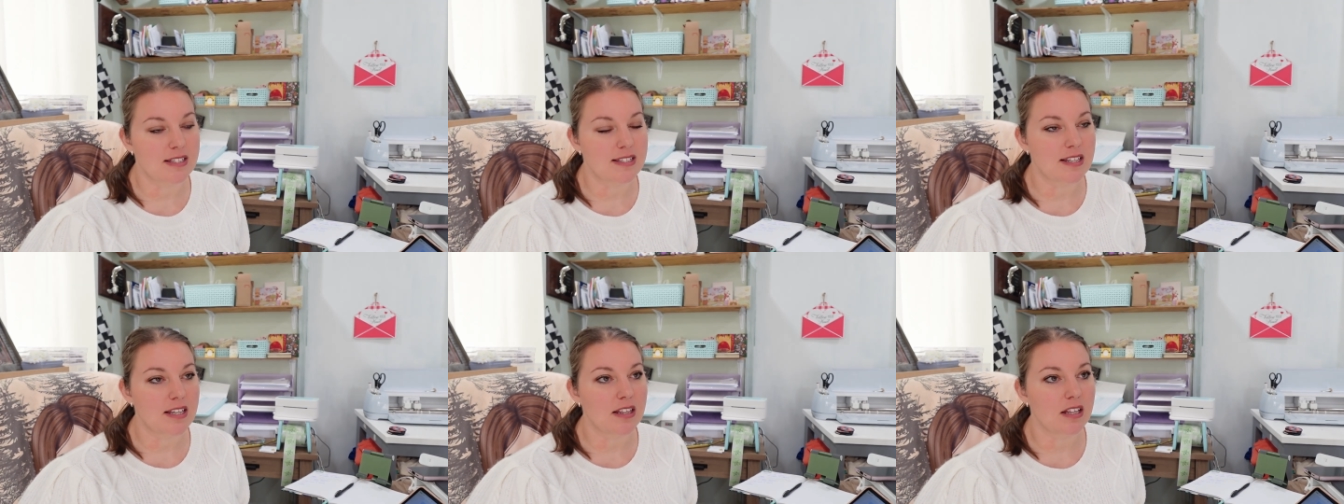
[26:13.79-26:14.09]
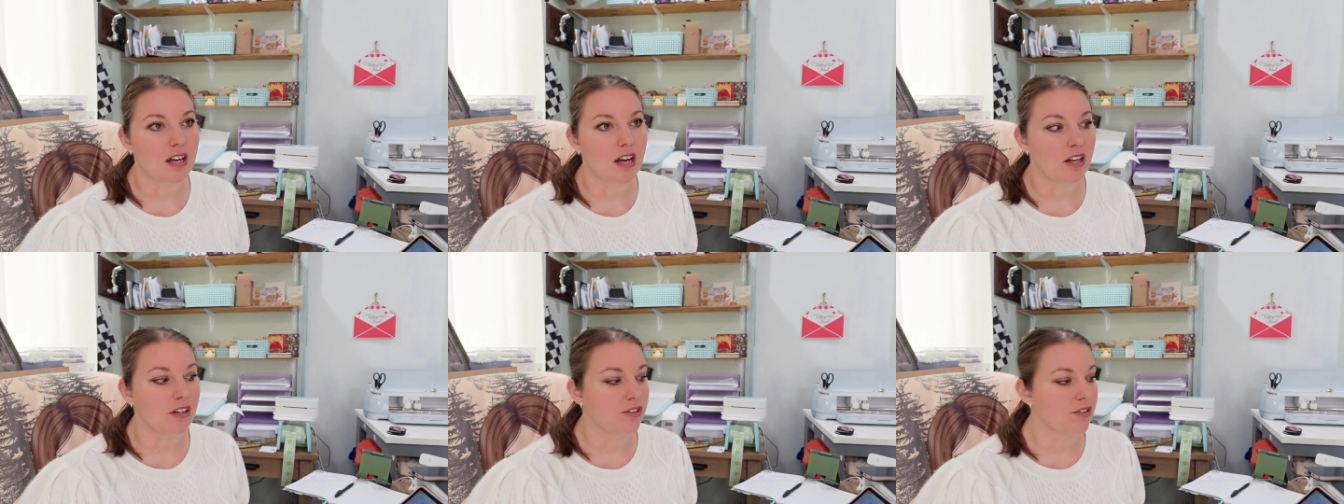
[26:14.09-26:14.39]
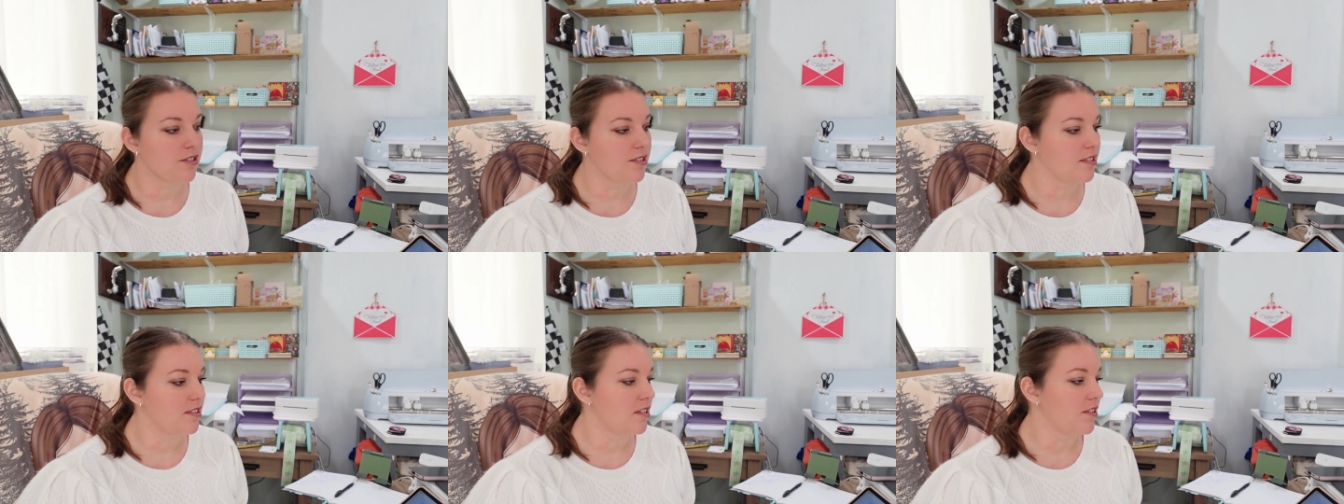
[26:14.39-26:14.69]
see the
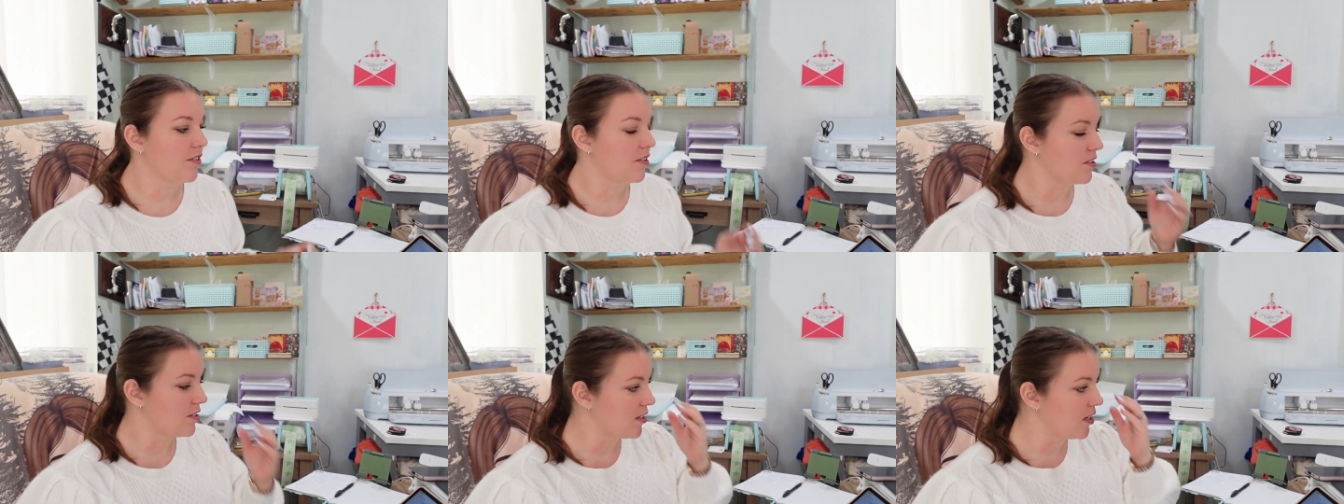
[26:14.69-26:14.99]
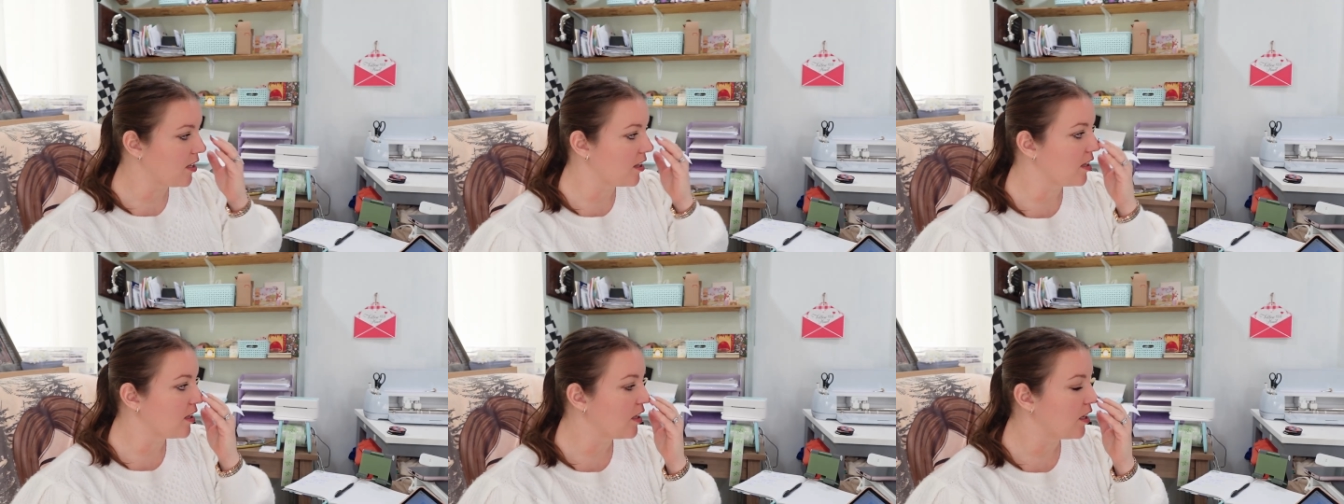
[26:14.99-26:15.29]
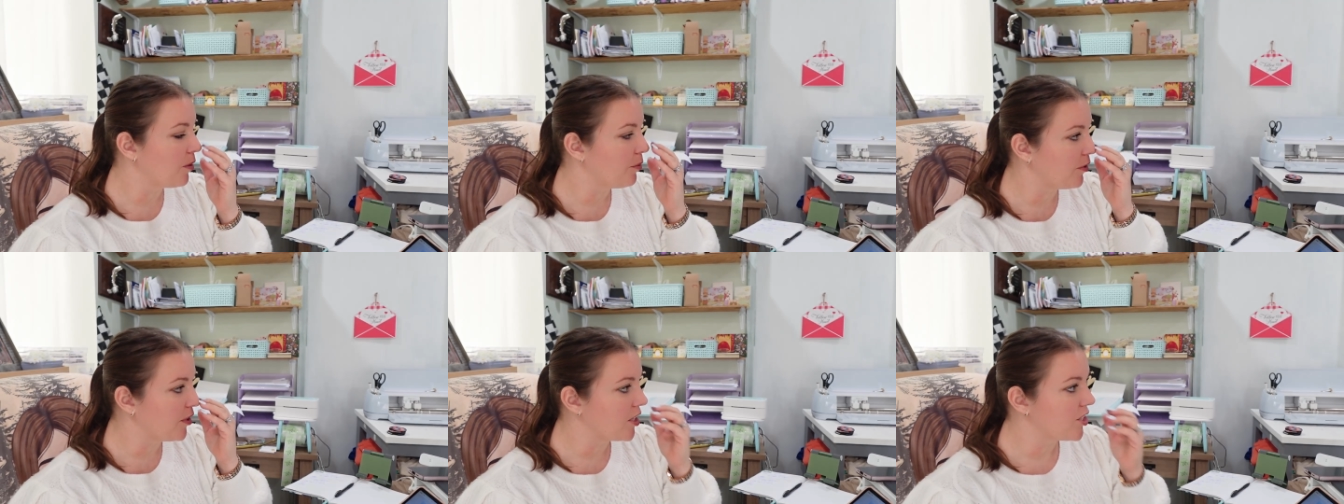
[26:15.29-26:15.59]
colors and see if there's anything that
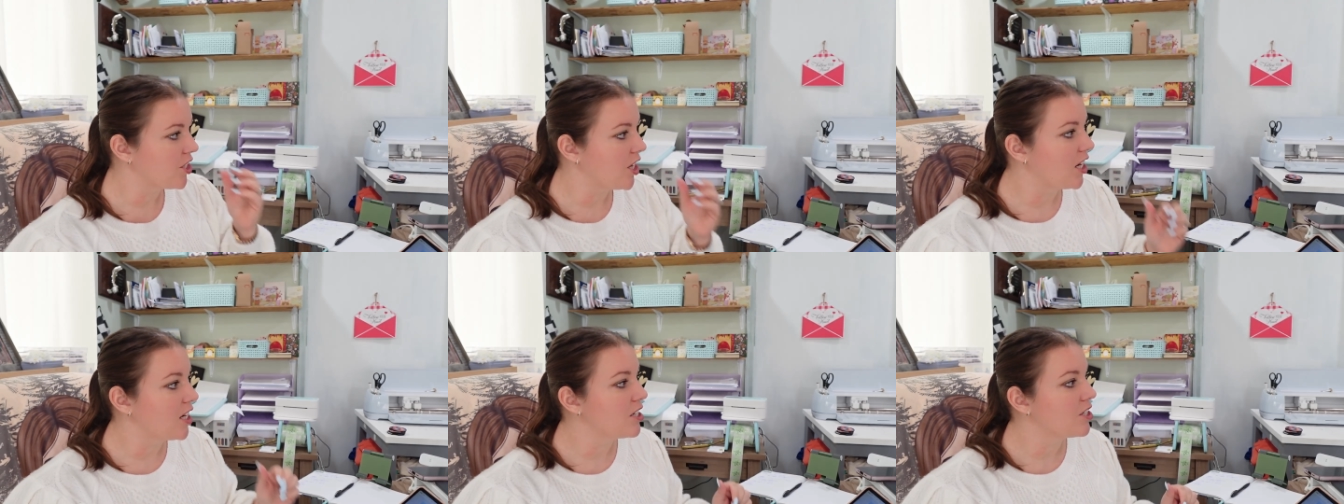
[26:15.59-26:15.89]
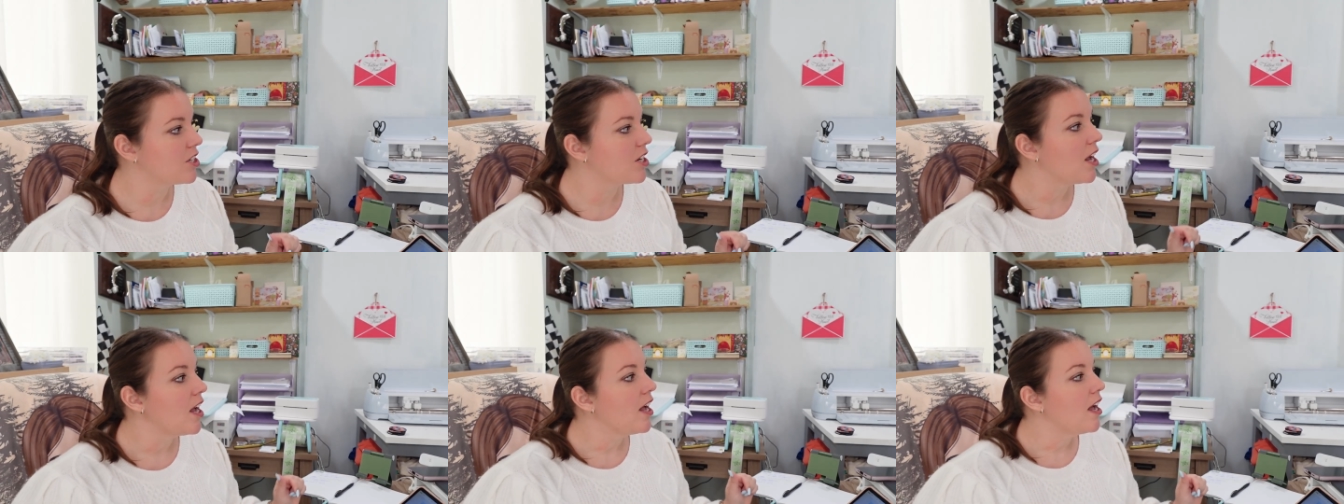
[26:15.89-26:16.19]
I want to change.